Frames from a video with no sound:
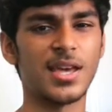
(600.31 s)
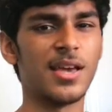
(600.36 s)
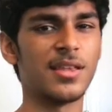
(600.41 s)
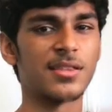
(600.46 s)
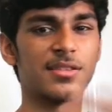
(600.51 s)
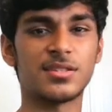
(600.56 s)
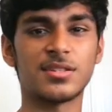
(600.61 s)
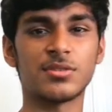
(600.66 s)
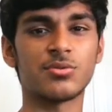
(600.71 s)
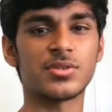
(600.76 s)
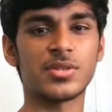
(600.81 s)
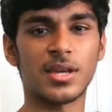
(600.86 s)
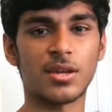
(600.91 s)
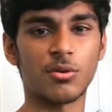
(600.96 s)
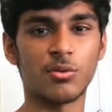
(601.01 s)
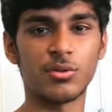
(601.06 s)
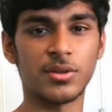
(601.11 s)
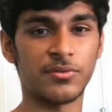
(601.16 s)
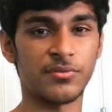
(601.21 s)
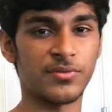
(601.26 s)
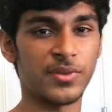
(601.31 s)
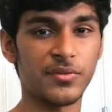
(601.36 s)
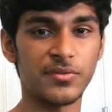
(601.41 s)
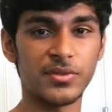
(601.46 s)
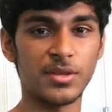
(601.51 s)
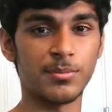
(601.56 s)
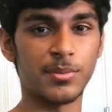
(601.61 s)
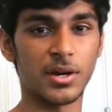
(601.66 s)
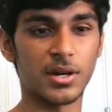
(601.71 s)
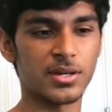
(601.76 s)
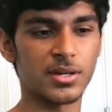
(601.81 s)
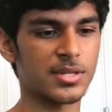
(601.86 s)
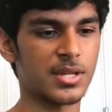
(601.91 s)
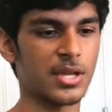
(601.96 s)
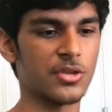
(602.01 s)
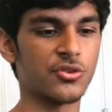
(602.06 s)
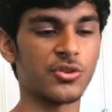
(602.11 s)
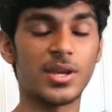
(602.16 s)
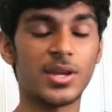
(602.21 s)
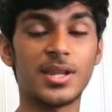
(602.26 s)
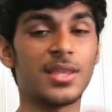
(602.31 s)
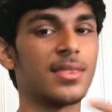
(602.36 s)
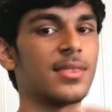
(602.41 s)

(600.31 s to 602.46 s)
This thing was like only 50 bucks, and you're getting